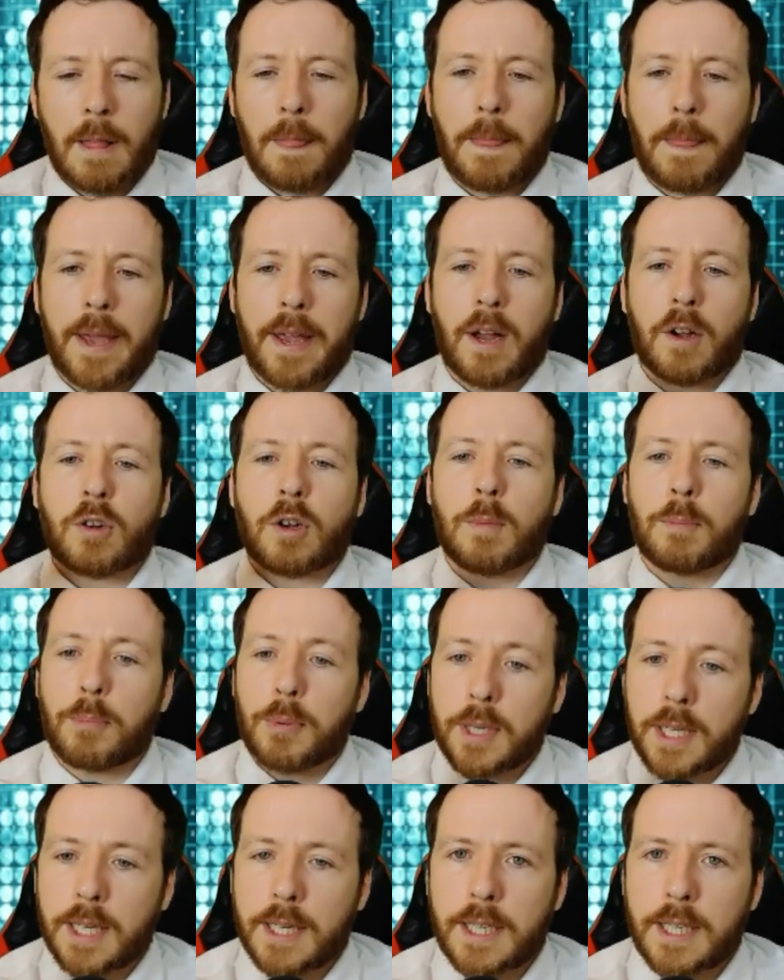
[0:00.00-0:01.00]
They are
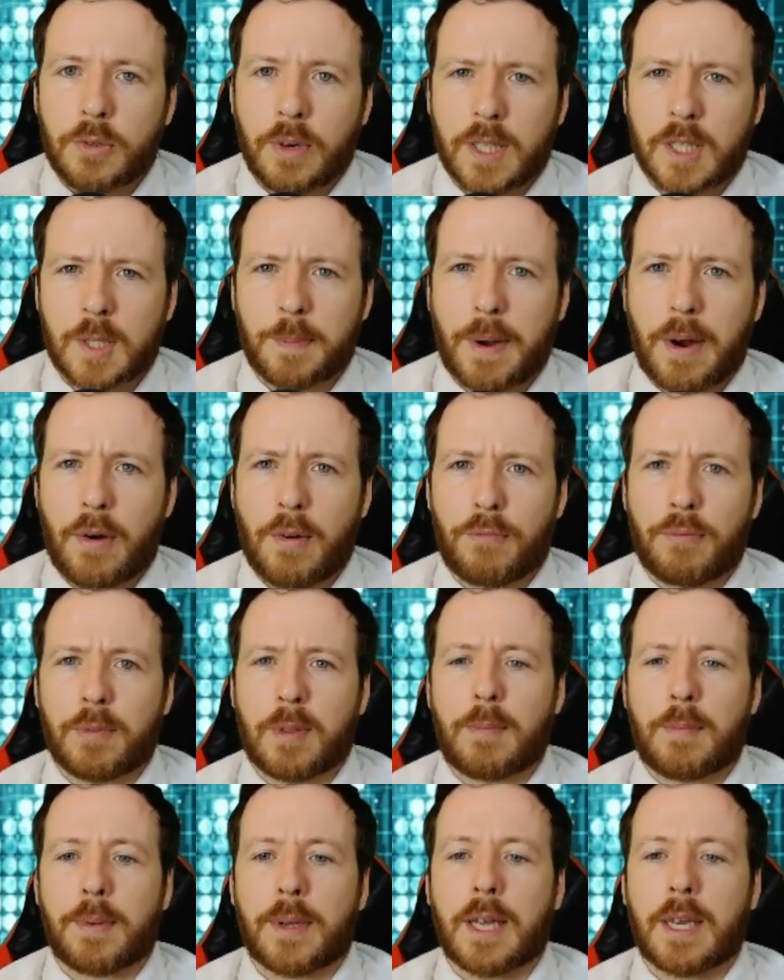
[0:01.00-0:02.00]
completely transparent from
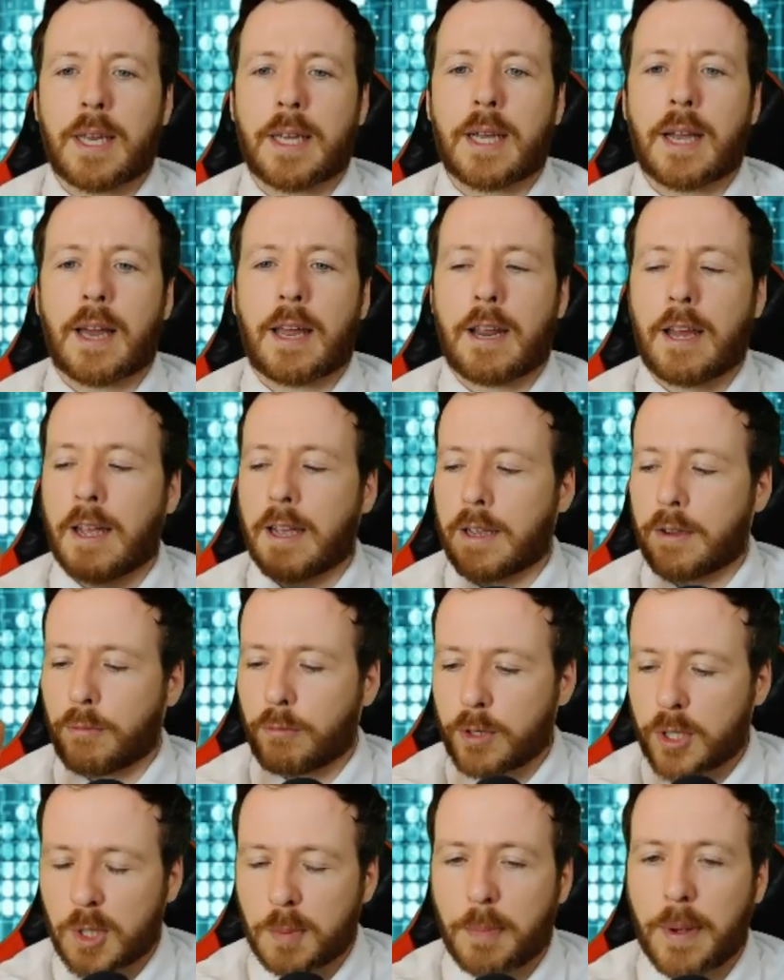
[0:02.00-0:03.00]
the beginning, and I
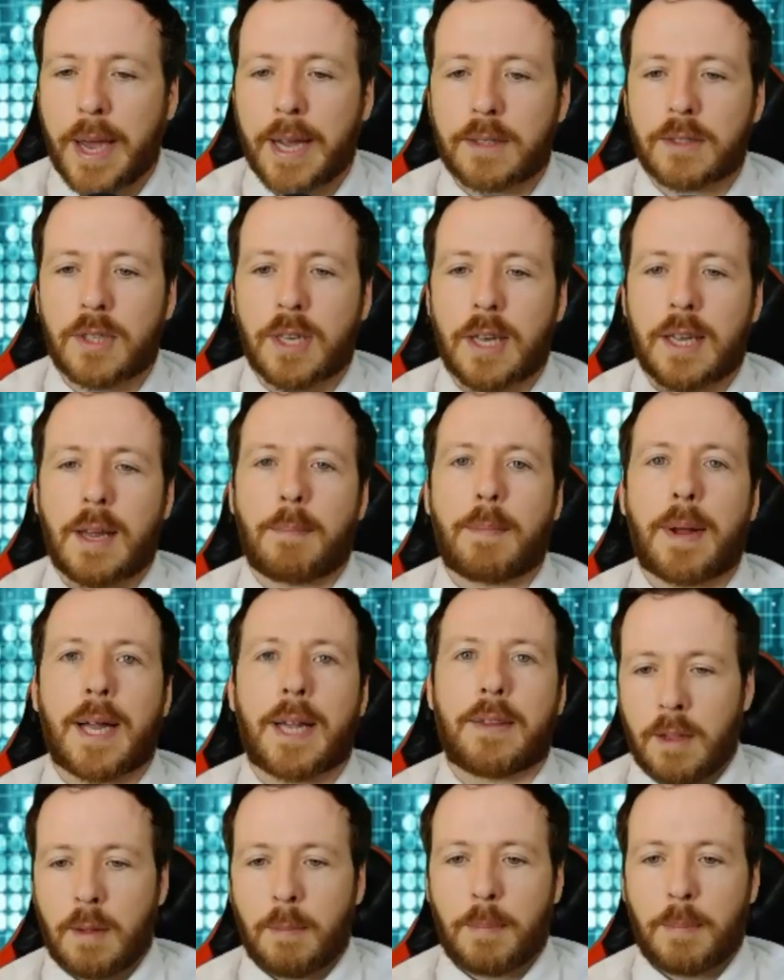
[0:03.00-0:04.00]
respect and
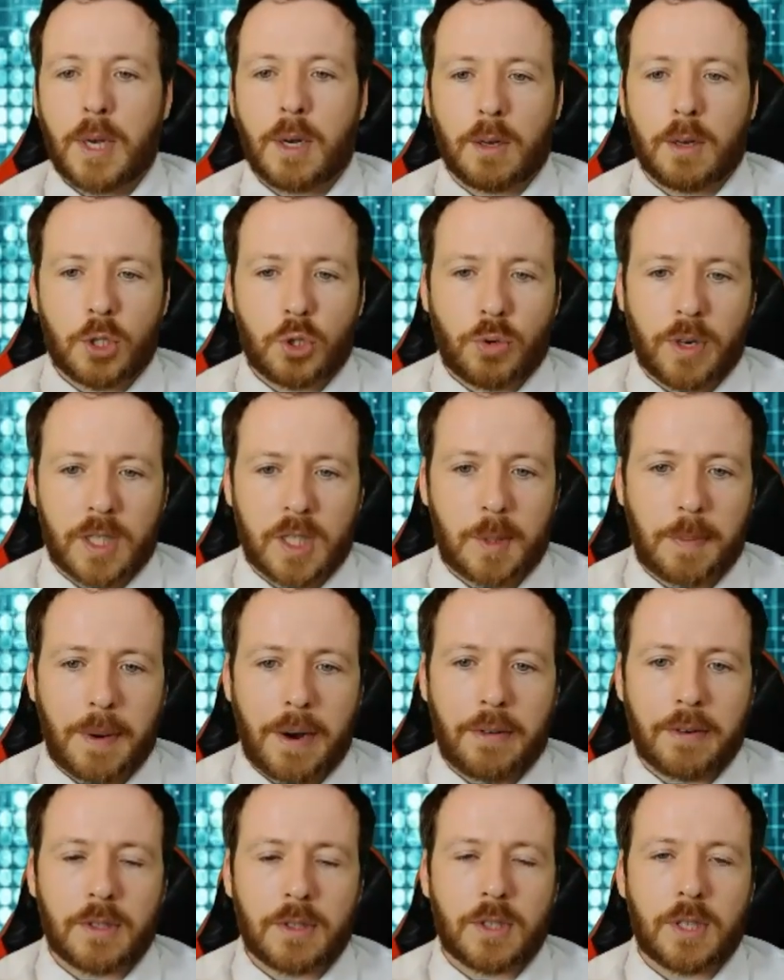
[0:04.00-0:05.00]
admire that, because
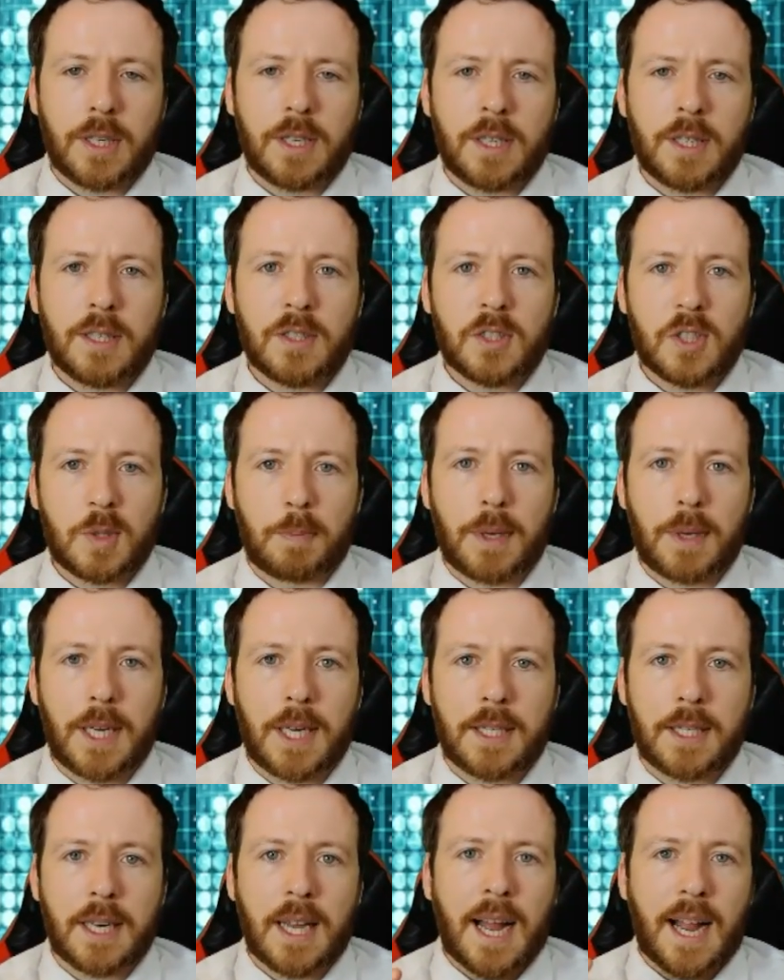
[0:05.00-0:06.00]
transparency,
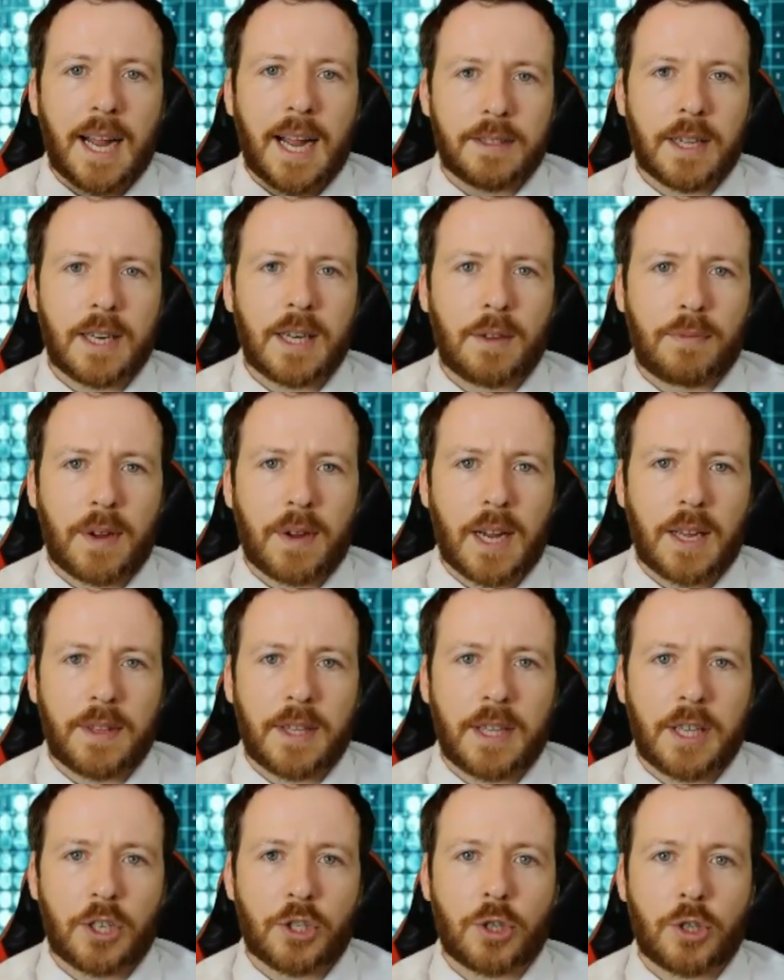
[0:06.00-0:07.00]
speed, identifying
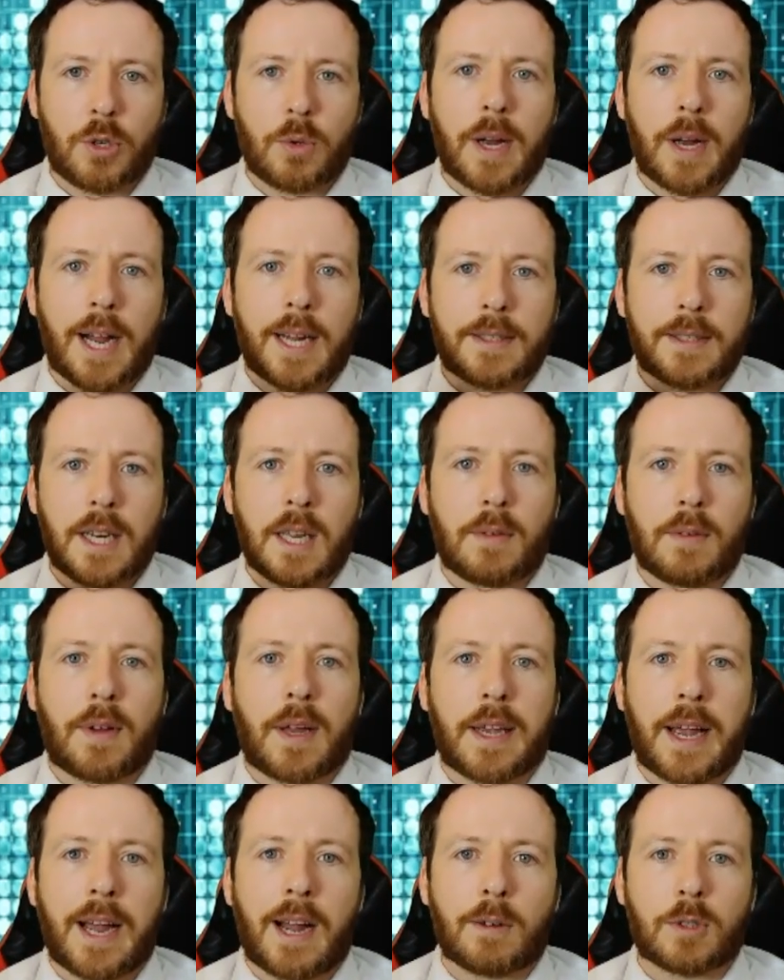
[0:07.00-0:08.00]
the issue,
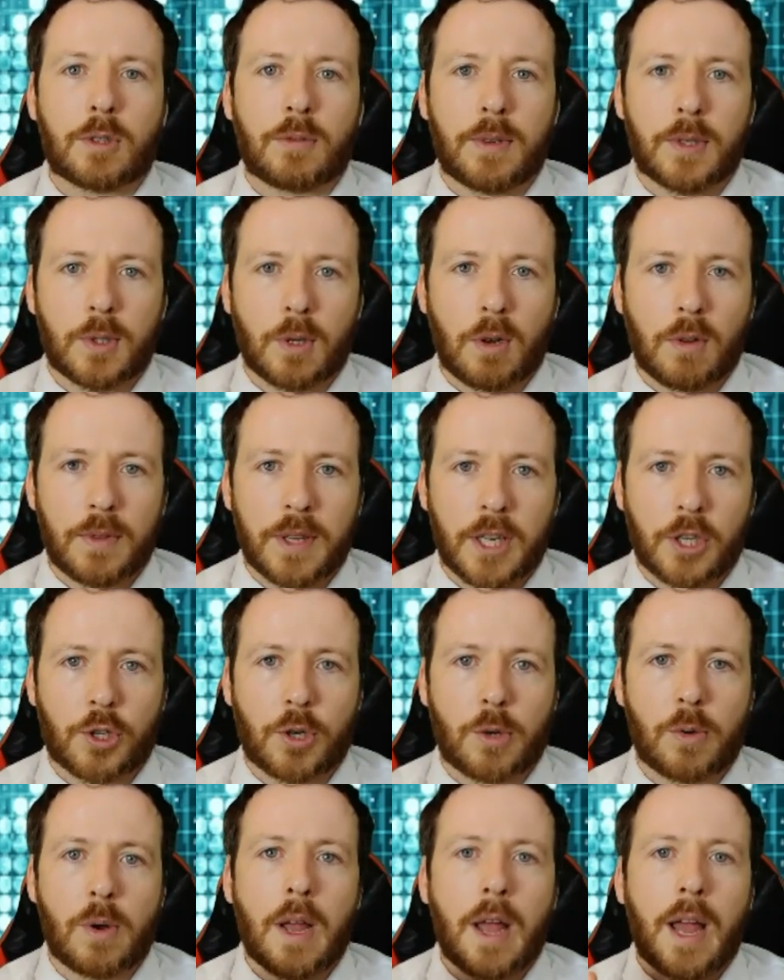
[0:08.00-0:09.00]
identifying how to resolve the
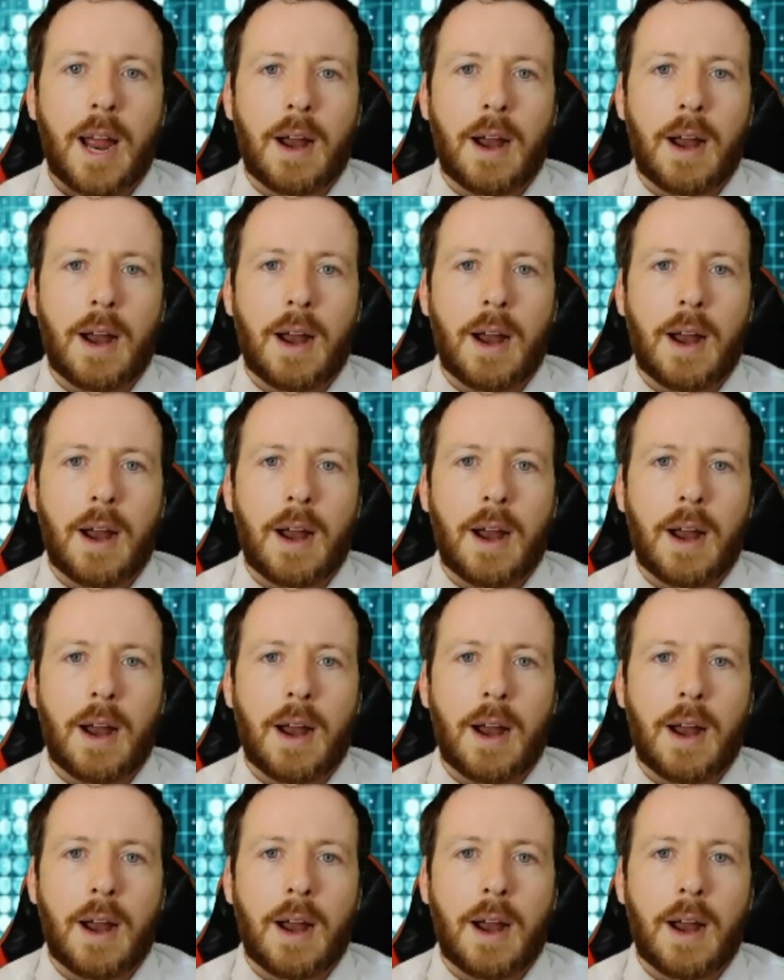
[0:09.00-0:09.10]
issue,